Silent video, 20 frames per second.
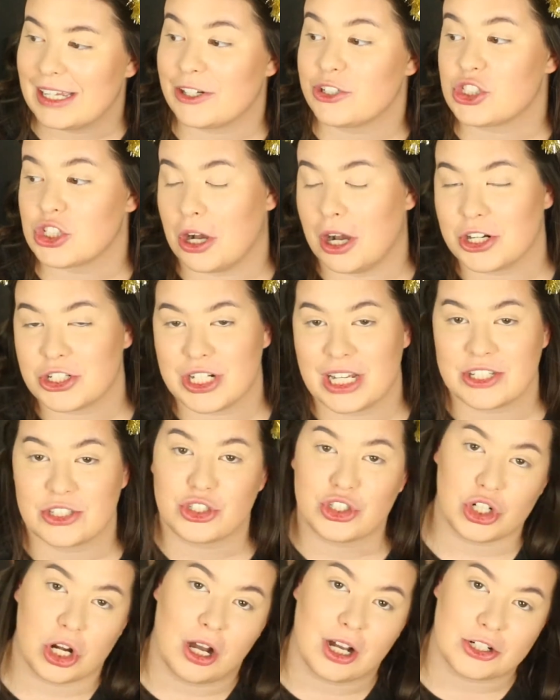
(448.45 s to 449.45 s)
Josh
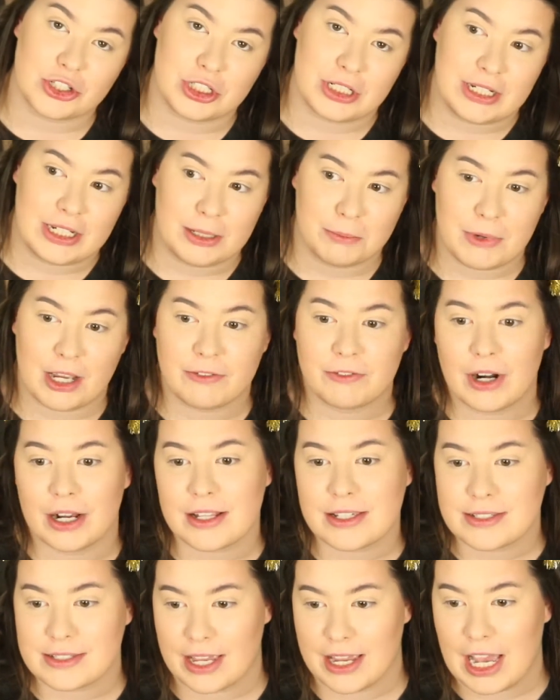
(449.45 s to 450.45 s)
has Joshy. My
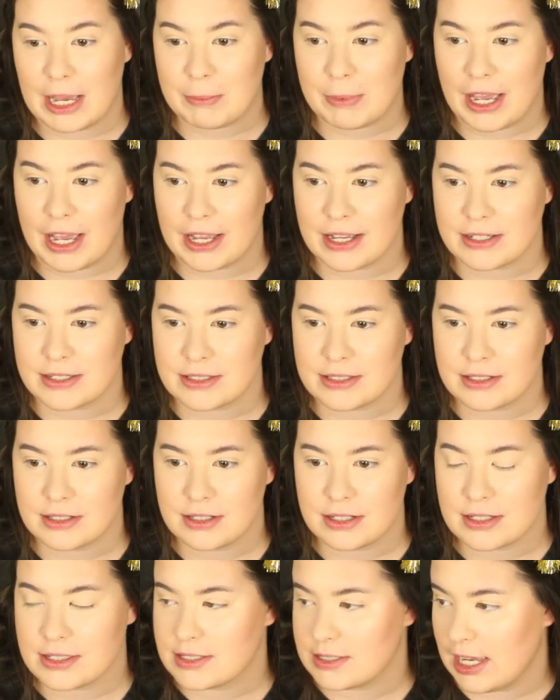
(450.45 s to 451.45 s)
friend Sam has,
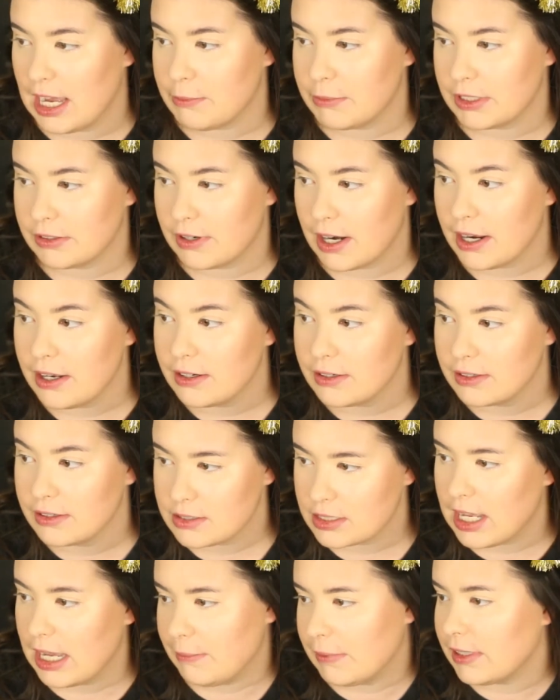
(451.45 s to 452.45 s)
it's Salmon, right?
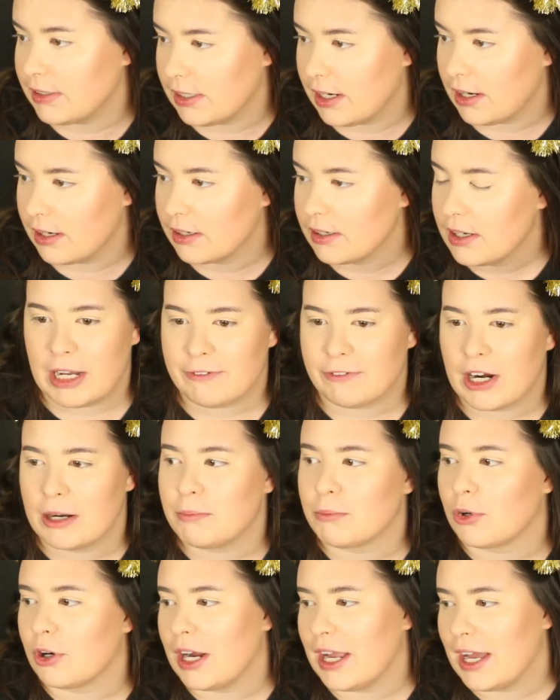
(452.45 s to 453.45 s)
Salmon, yeah. My
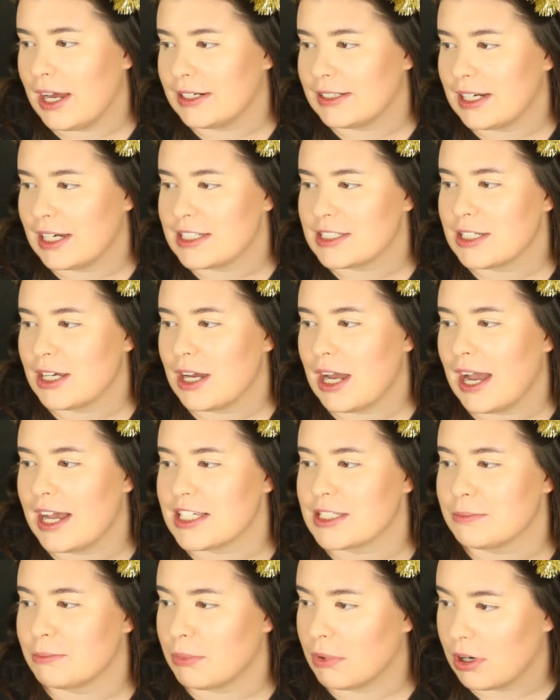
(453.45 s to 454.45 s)
friend Miranda
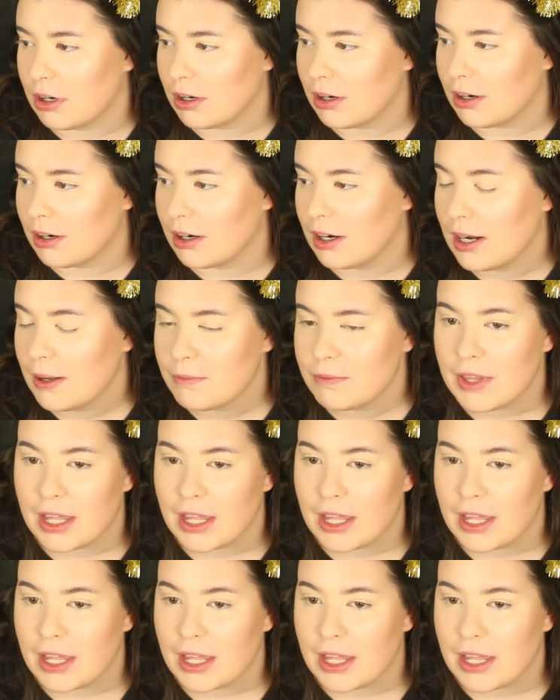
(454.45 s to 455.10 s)
has Myrrh.